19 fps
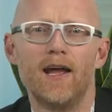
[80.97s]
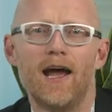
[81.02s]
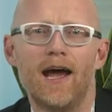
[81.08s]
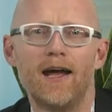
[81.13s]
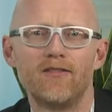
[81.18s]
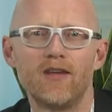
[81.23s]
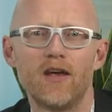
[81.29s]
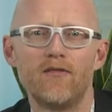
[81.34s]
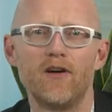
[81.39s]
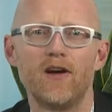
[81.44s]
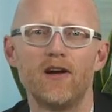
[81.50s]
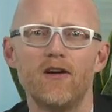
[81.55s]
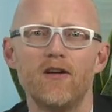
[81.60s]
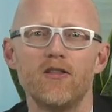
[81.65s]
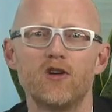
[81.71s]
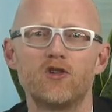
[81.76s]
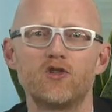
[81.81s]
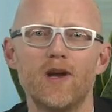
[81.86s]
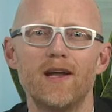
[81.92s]
As ever,
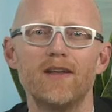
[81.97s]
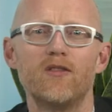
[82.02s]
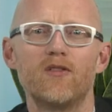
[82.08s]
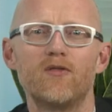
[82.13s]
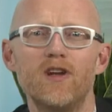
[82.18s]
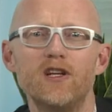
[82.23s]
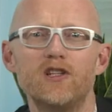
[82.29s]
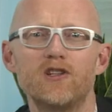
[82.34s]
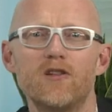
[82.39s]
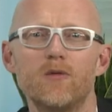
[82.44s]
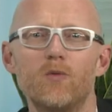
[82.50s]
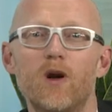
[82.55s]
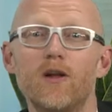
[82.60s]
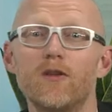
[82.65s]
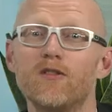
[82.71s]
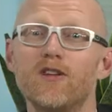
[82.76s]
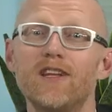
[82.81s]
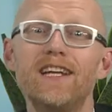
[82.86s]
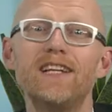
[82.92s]
the trends feature the
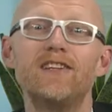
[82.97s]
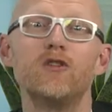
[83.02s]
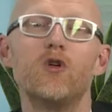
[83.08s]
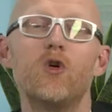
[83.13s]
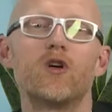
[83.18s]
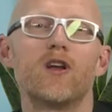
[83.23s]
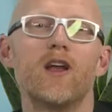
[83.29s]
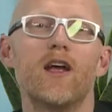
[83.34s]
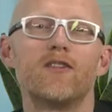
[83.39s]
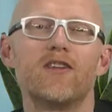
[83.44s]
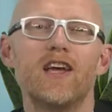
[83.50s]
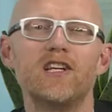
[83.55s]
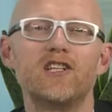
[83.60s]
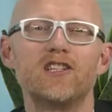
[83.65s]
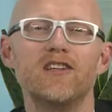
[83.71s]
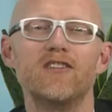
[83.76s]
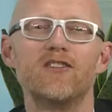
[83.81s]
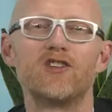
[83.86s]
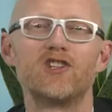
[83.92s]
world's leading
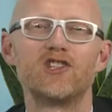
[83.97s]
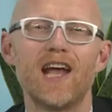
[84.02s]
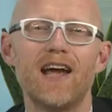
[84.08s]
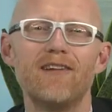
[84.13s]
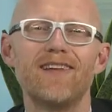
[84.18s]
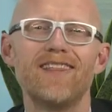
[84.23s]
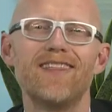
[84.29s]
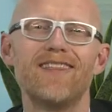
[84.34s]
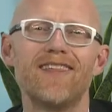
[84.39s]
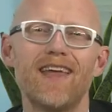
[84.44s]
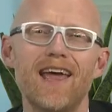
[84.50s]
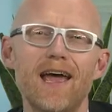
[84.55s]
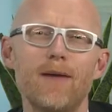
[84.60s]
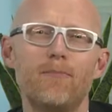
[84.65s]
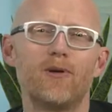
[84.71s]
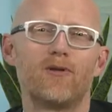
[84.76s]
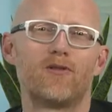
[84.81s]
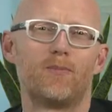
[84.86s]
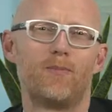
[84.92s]
organizations sharing their
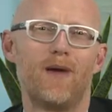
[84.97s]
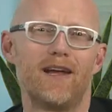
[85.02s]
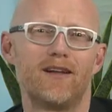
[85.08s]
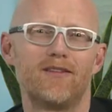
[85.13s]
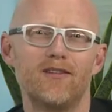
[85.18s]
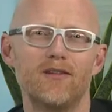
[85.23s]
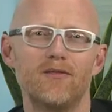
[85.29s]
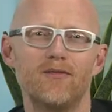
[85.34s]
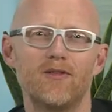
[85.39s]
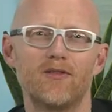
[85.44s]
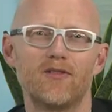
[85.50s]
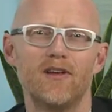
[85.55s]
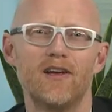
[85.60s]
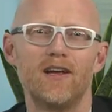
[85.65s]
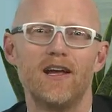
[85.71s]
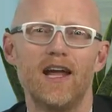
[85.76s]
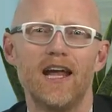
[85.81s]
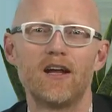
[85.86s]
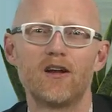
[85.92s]
perspectives,
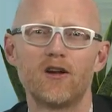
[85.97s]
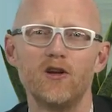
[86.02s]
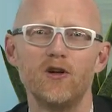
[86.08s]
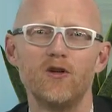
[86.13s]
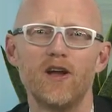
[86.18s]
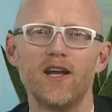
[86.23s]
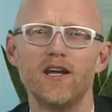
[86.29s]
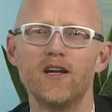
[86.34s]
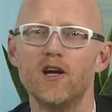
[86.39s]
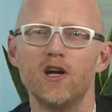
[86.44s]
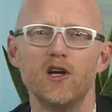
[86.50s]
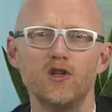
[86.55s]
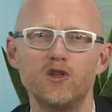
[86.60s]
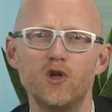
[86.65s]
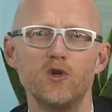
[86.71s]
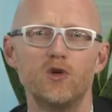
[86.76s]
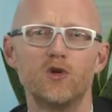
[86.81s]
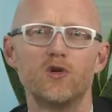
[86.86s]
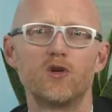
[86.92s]
including
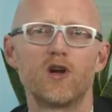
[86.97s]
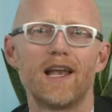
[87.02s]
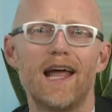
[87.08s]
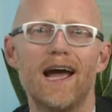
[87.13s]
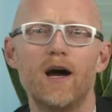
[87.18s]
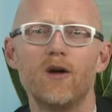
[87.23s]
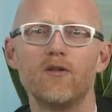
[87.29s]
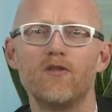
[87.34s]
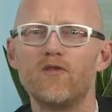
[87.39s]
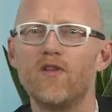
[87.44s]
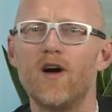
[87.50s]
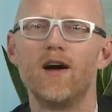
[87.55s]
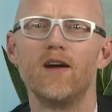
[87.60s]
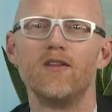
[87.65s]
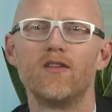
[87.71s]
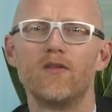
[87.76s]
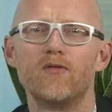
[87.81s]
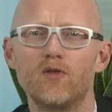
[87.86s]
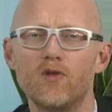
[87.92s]
Google Cloud,
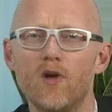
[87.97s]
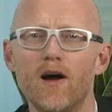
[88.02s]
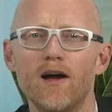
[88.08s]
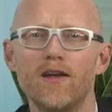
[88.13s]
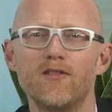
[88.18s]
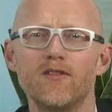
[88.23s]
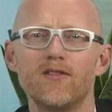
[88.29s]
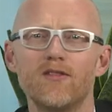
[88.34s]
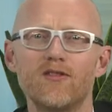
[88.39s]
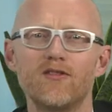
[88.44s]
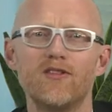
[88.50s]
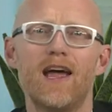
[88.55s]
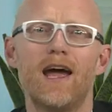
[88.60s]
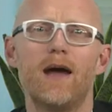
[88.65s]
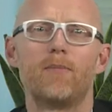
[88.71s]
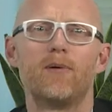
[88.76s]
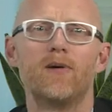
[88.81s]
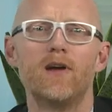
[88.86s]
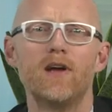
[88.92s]
Pfizer, Verizon,
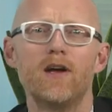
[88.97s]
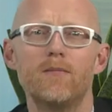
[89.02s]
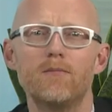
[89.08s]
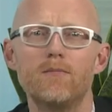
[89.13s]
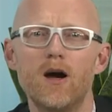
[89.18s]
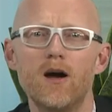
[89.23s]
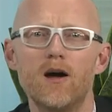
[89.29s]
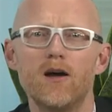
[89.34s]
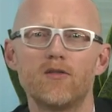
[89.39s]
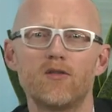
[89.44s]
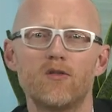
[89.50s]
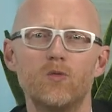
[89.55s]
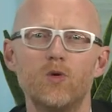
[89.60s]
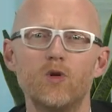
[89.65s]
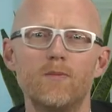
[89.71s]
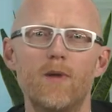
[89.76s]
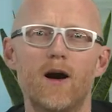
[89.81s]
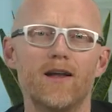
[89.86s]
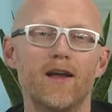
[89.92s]
Snap, Maersk,
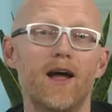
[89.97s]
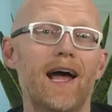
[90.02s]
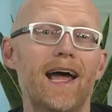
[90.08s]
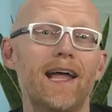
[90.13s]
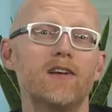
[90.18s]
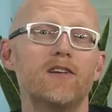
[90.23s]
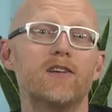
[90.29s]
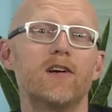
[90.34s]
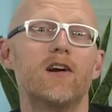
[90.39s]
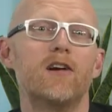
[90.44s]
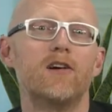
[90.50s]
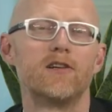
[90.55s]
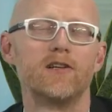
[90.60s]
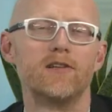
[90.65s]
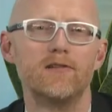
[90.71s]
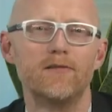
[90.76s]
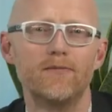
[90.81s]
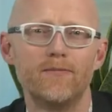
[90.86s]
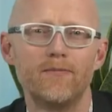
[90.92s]
Walmart, and
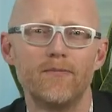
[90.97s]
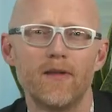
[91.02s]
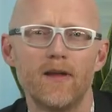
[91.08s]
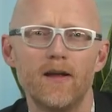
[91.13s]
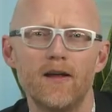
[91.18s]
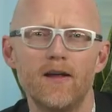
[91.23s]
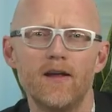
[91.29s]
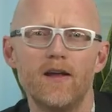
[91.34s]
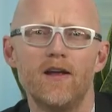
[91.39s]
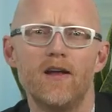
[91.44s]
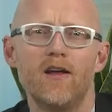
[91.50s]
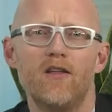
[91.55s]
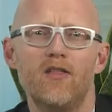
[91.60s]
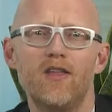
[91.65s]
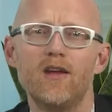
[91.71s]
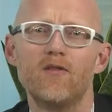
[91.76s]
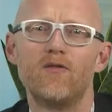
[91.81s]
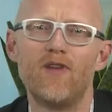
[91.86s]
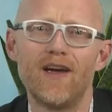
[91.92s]
Cargill.
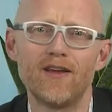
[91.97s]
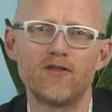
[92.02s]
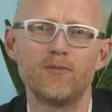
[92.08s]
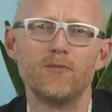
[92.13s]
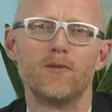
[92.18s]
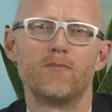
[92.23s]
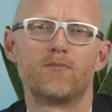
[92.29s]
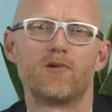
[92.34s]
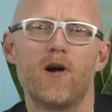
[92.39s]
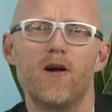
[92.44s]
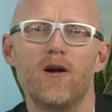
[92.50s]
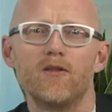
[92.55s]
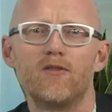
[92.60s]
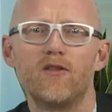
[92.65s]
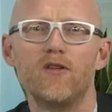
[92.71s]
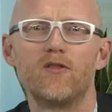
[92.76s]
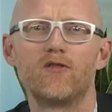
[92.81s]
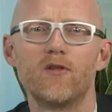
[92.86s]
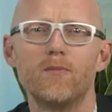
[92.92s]
The investment
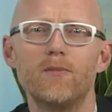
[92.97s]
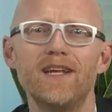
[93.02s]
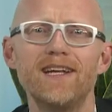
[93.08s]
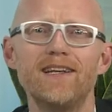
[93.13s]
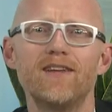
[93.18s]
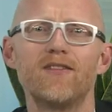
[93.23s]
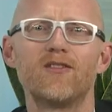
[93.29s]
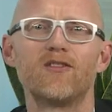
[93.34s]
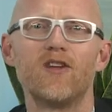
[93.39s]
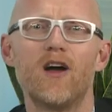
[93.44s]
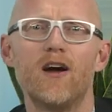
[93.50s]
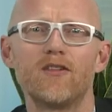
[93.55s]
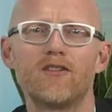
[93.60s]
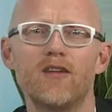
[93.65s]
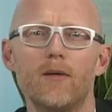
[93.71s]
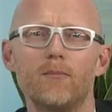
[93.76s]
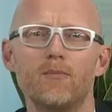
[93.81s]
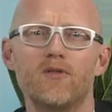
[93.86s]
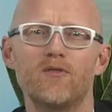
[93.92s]
priorities from leading
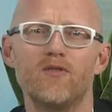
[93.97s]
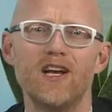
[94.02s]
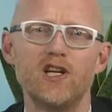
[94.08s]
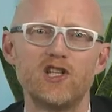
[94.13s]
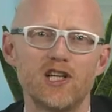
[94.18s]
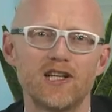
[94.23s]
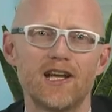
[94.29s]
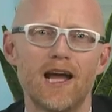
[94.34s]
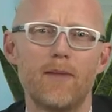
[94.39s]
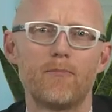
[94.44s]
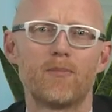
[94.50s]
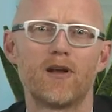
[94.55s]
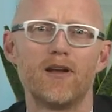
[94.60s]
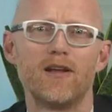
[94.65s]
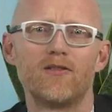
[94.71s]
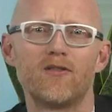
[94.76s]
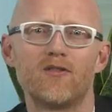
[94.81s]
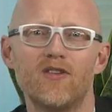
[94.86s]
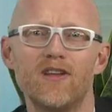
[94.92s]
startups, venture
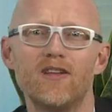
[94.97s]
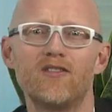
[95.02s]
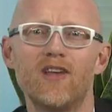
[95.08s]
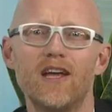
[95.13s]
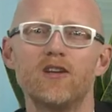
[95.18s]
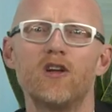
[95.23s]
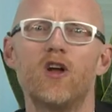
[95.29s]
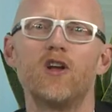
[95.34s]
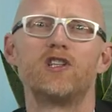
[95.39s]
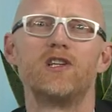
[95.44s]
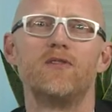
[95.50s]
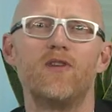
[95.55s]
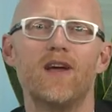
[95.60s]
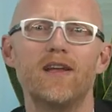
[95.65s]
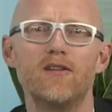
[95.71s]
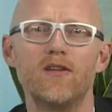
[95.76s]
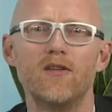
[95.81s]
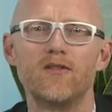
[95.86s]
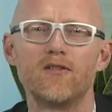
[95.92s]
capitalists, and technology
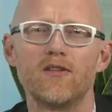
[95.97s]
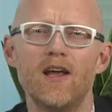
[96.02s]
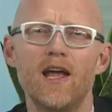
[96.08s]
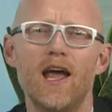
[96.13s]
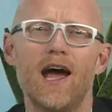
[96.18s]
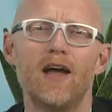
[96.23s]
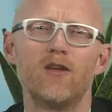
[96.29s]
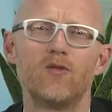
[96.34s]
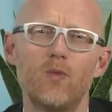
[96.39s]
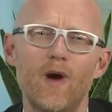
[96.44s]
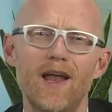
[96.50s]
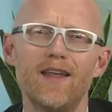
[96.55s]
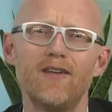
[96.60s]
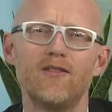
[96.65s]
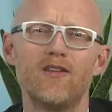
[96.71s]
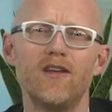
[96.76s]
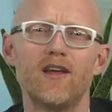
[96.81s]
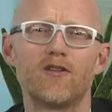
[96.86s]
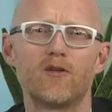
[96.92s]
vendors, as well
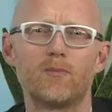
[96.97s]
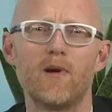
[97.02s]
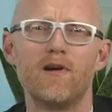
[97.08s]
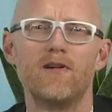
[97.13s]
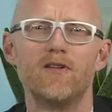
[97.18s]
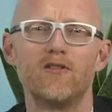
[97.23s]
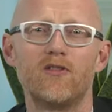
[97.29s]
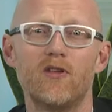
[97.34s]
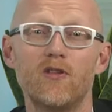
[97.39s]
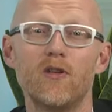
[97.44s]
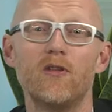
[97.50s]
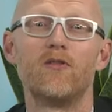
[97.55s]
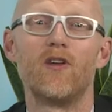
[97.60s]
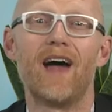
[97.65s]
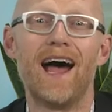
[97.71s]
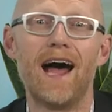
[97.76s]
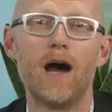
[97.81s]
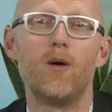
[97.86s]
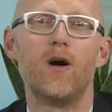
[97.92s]
as the experiences of
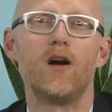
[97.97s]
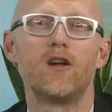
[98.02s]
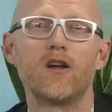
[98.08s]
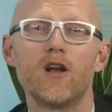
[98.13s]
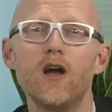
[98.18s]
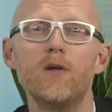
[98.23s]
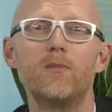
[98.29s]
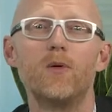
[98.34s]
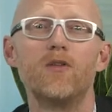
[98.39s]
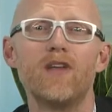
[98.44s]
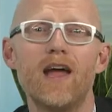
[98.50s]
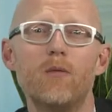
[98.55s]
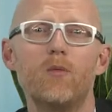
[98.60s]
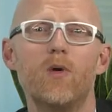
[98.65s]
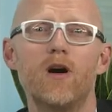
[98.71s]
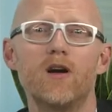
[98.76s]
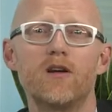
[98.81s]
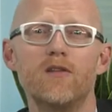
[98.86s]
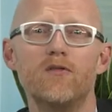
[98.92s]
our global
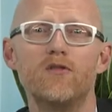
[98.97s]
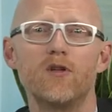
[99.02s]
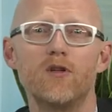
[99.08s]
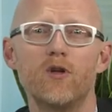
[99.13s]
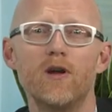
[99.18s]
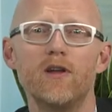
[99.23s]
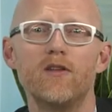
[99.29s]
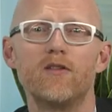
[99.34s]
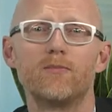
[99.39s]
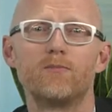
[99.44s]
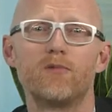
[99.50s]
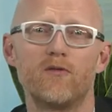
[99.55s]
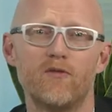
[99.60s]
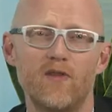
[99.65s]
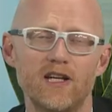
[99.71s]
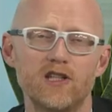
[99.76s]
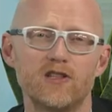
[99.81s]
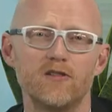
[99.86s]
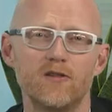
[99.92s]
network of Deloitte
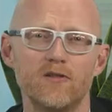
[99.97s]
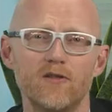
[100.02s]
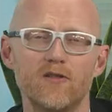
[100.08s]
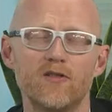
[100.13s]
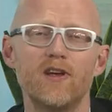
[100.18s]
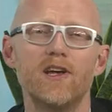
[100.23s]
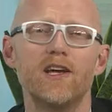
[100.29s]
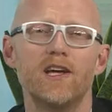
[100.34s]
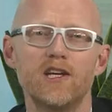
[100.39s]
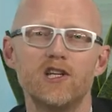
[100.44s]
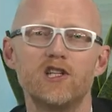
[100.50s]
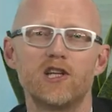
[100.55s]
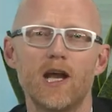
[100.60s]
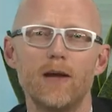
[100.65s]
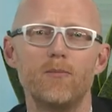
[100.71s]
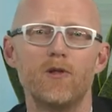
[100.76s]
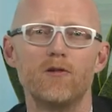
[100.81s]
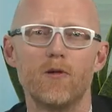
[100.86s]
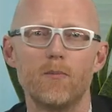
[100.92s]
professionals,
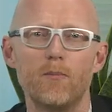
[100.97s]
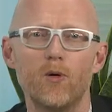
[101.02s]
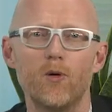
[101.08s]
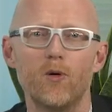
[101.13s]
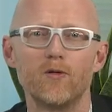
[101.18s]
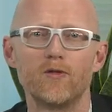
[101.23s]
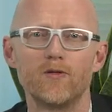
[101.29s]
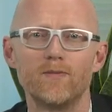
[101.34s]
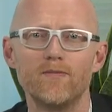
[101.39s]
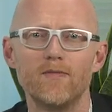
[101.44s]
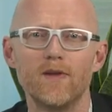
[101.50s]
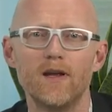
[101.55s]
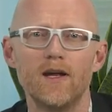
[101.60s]
shape the report.